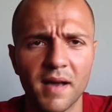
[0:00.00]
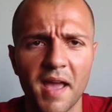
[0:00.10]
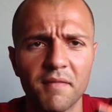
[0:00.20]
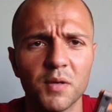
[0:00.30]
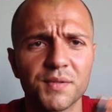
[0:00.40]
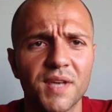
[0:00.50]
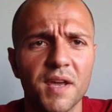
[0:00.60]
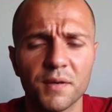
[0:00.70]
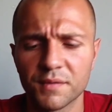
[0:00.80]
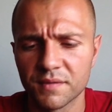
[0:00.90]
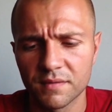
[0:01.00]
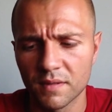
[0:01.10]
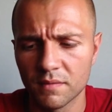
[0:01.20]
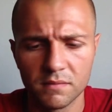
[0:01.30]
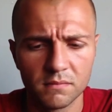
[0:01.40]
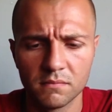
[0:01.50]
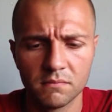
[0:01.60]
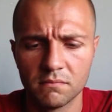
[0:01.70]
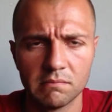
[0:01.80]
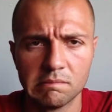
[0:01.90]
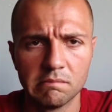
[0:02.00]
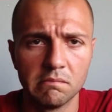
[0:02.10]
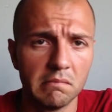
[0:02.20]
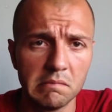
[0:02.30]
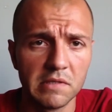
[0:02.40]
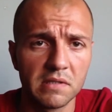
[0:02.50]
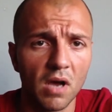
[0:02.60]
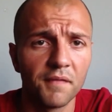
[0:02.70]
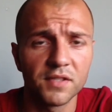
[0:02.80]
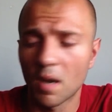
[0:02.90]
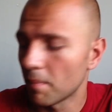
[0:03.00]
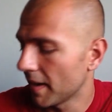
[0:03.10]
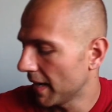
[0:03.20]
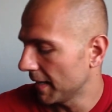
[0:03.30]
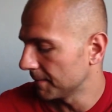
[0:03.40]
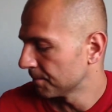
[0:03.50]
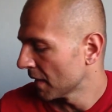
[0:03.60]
I have no scales, so just off the top of my head.